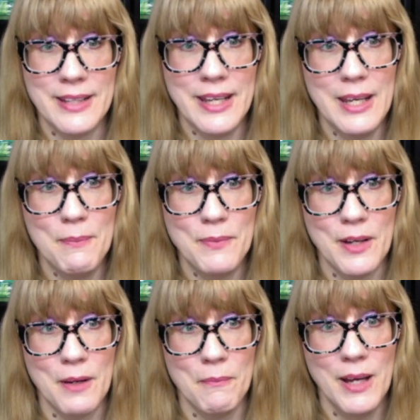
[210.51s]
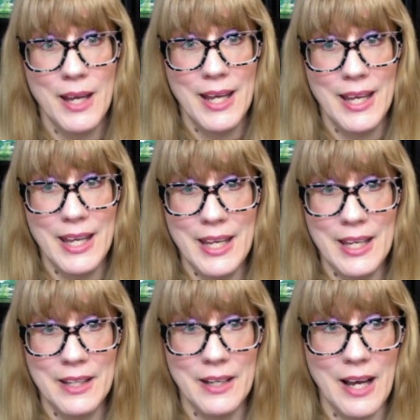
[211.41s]
keep them
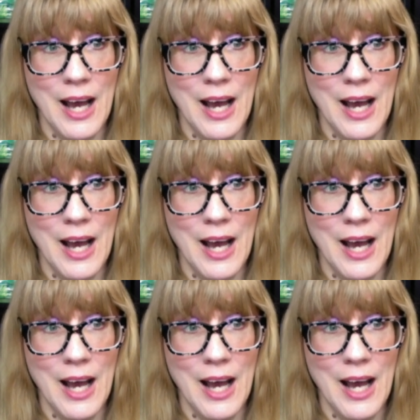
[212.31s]
in